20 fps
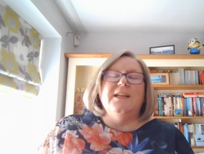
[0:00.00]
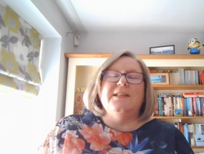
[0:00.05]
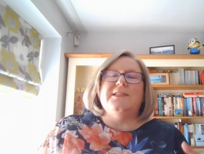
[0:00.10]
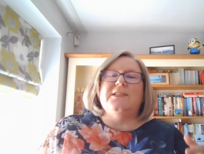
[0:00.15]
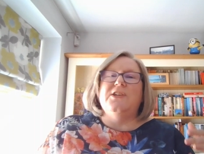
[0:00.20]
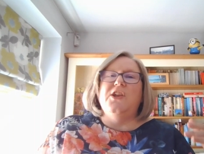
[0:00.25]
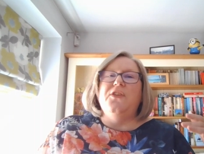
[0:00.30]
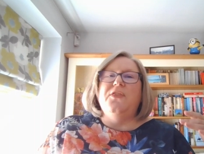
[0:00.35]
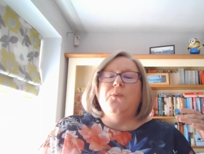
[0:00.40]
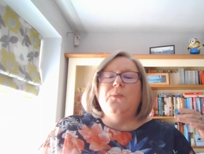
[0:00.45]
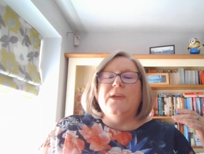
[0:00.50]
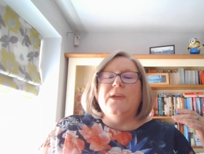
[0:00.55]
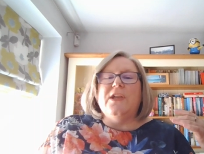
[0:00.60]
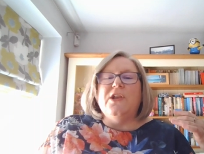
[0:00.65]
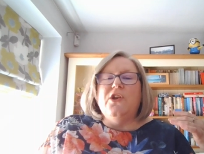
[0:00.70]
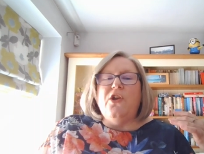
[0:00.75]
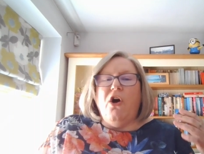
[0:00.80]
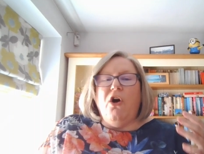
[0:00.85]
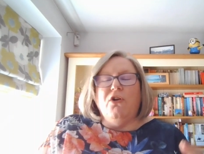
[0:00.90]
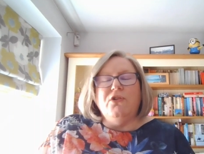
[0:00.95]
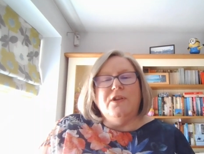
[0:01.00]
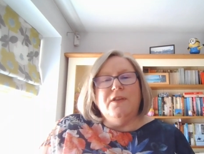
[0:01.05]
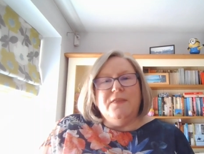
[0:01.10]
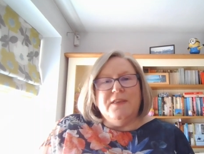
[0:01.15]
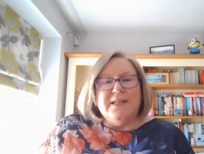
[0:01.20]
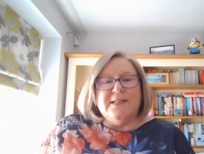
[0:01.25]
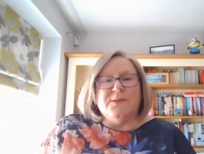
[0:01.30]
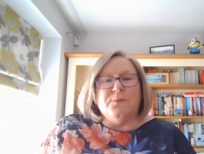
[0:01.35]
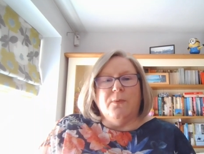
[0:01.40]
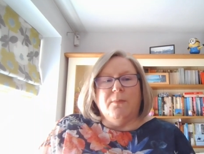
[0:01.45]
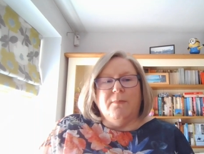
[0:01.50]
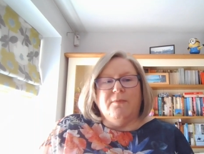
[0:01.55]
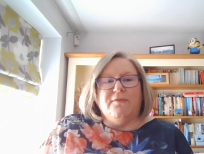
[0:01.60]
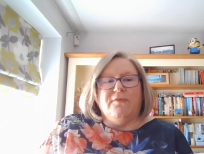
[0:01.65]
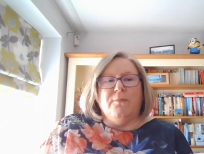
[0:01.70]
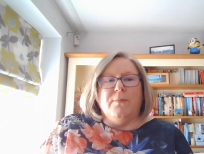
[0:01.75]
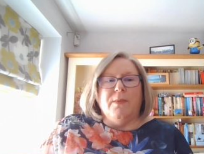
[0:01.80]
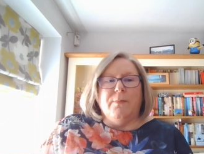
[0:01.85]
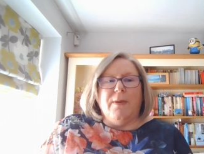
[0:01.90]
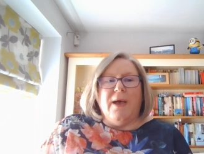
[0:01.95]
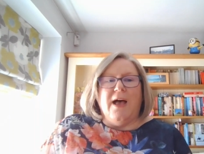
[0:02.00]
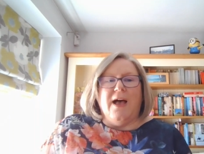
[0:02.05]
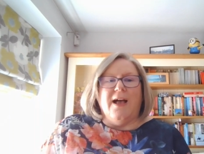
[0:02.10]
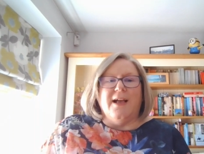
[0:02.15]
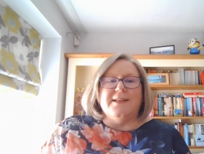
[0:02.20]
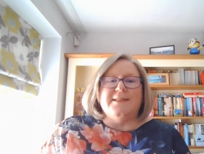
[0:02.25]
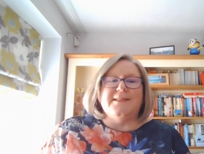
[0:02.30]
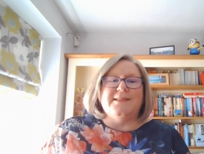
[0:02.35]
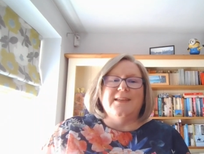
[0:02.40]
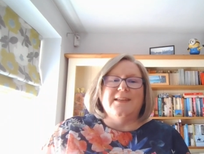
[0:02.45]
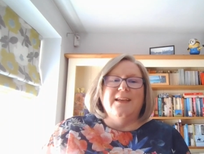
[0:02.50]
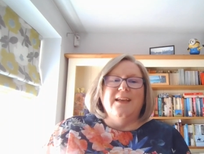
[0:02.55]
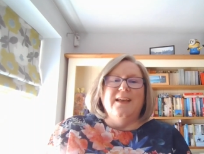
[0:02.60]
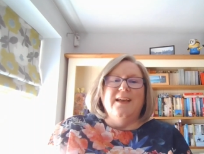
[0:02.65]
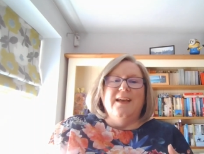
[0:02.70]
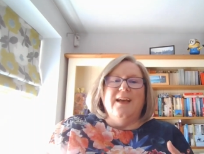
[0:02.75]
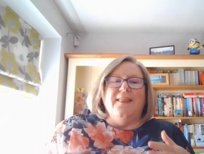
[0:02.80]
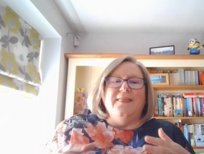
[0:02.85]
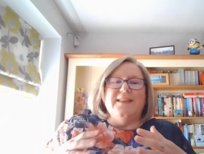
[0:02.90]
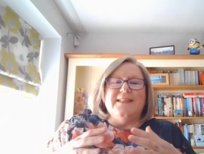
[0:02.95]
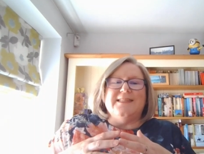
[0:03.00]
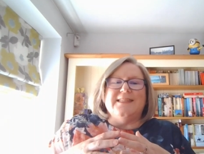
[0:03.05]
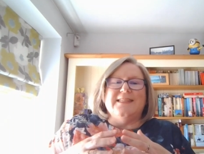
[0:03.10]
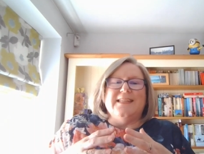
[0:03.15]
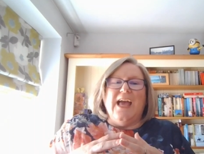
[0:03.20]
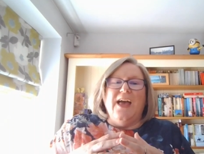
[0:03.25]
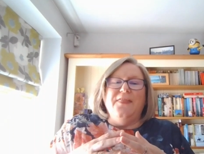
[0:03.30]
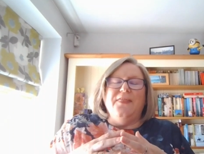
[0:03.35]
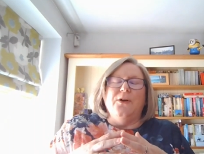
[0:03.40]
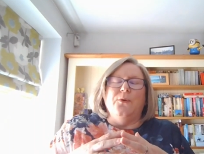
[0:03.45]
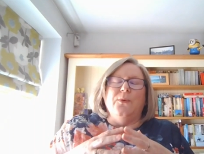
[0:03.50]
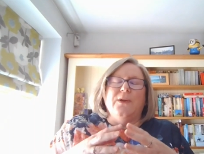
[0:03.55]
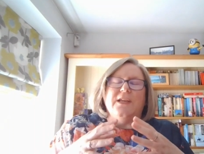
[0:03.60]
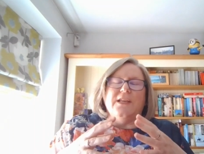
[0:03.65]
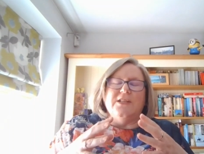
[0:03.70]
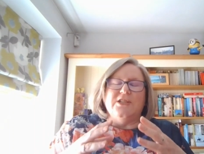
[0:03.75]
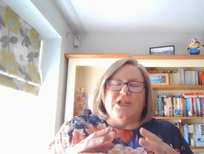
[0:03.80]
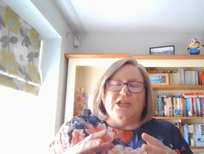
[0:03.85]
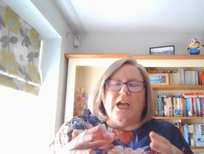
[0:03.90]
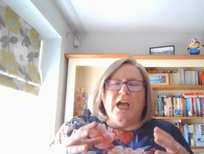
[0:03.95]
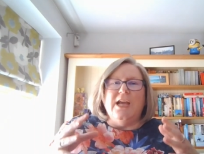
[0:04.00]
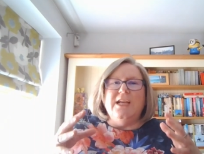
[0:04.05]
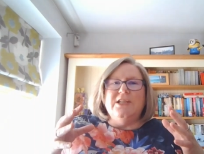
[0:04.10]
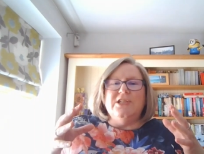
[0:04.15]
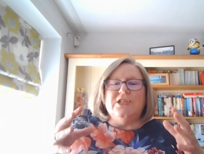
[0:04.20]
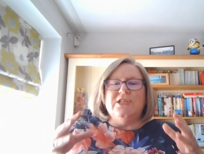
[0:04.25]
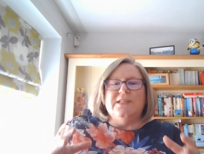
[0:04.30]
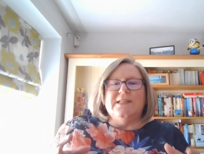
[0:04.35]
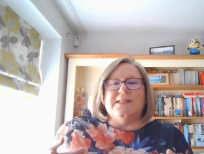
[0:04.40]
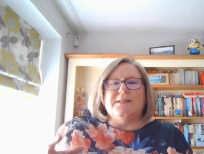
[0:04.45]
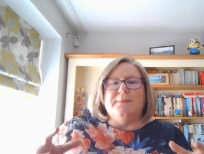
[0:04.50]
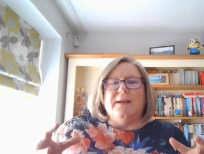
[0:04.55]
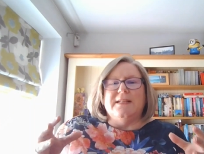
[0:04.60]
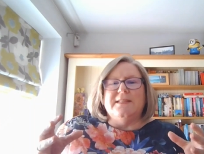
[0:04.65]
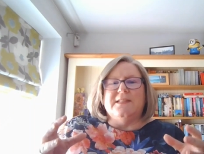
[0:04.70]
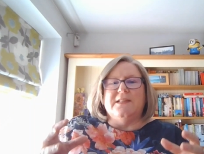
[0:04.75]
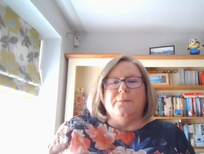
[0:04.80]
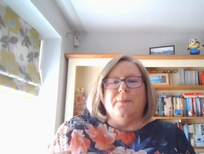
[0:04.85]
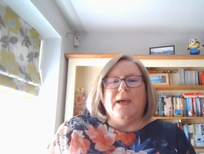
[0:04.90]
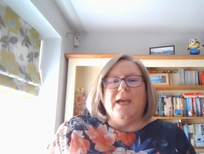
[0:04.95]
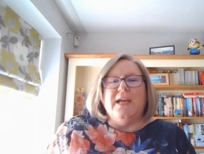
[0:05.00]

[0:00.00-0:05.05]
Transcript: to know that we can honour these women from the past and that together we can change and dismantle the